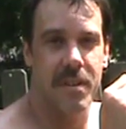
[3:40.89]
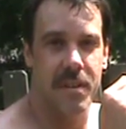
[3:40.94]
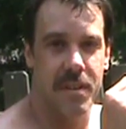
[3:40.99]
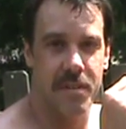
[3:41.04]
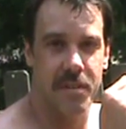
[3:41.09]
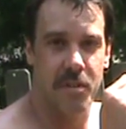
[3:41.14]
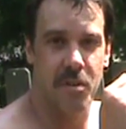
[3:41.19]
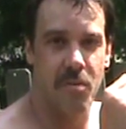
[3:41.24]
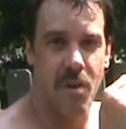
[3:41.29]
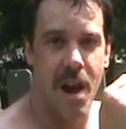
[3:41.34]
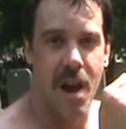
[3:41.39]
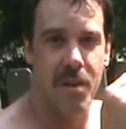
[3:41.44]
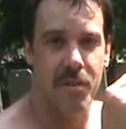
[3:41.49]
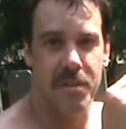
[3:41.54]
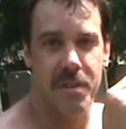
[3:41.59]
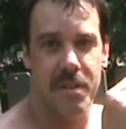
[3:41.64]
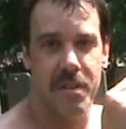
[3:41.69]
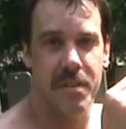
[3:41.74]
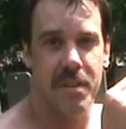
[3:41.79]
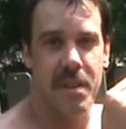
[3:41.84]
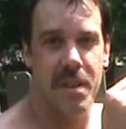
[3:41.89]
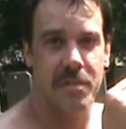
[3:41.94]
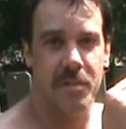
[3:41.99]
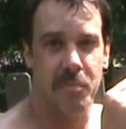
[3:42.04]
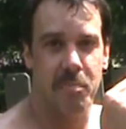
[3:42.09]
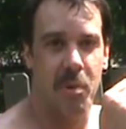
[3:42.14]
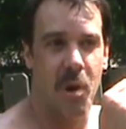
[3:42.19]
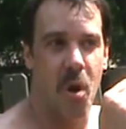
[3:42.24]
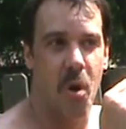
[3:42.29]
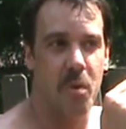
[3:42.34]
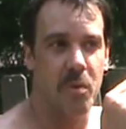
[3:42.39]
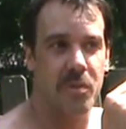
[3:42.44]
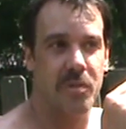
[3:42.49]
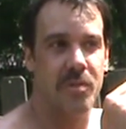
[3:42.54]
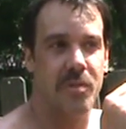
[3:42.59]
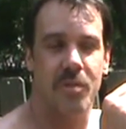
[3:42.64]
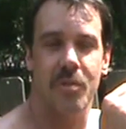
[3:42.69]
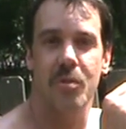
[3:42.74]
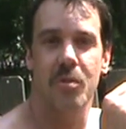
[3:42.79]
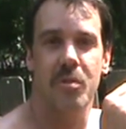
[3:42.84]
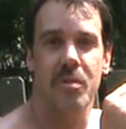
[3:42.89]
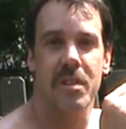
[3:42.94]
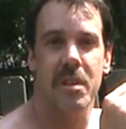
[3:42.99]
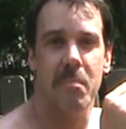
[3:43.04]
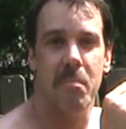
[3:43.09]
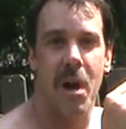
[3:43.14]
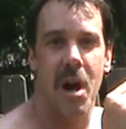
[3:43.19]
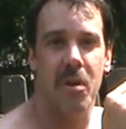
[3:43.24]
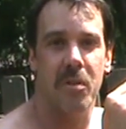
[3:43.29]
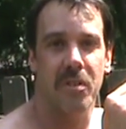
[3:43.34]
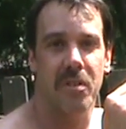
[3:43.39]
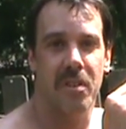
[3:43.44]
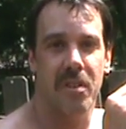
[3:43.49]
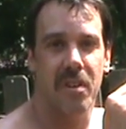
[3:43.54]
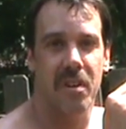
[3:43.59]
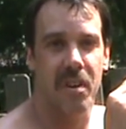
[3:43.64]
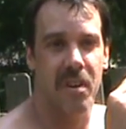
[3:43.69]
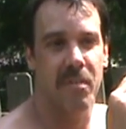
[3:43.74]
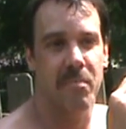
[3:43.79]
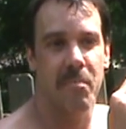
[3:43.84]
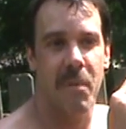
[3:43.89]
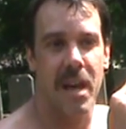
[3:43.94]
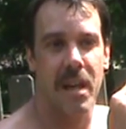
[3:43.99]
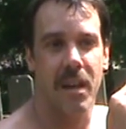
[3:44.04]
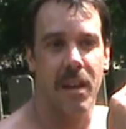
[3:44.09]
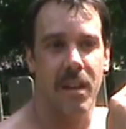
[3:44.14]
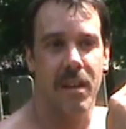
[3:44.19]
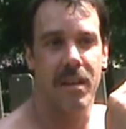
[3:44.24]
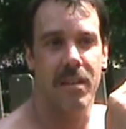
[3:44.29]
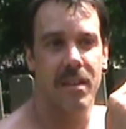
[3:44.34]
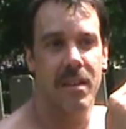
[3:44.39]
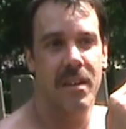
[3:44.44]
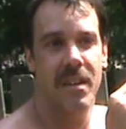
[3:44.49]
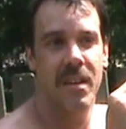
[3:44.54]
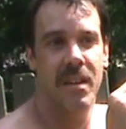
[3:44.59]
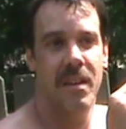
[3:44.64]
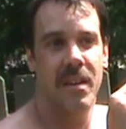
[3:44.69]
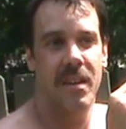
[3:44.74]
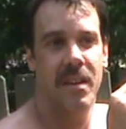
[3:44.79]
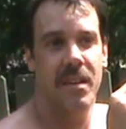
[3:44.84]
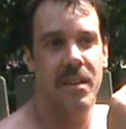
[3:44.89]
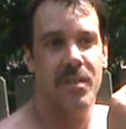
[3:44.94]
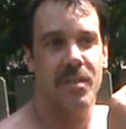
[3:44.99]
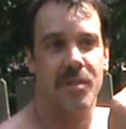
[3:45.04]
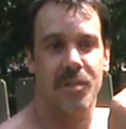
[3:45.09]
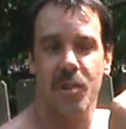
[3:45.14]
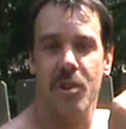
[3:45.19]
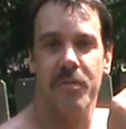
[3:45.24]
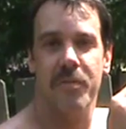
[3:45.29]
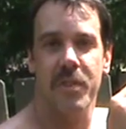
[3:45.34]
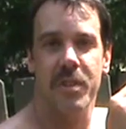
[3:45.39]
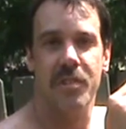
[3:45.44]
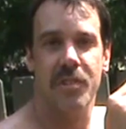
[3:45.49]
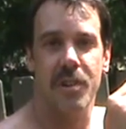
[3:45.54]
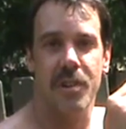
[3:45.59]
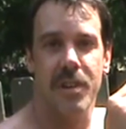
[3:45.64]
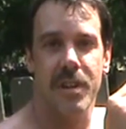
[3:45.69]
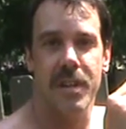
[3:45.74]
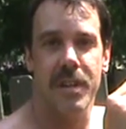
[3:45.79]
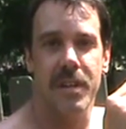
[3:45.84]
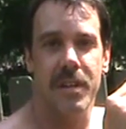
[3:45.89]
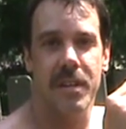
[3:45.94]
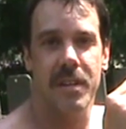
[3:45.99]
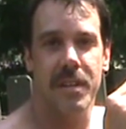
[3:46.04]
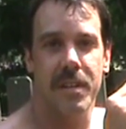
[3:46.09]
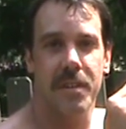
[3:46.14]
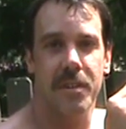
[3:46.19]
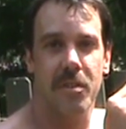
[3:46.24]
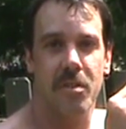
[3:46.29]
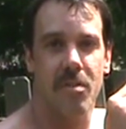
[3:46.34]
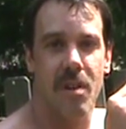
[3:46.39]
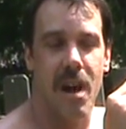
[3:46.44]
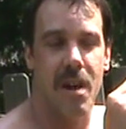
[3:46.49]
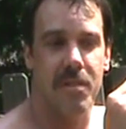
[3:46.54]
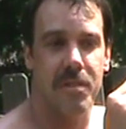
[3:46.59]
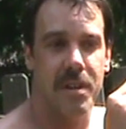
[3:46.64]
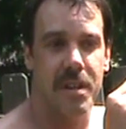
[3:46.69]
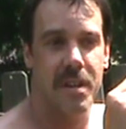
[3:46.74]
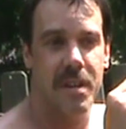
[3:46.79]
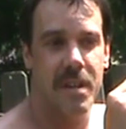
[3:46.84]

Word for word: in the ground as opposed to the amount of metal surface area in the ground,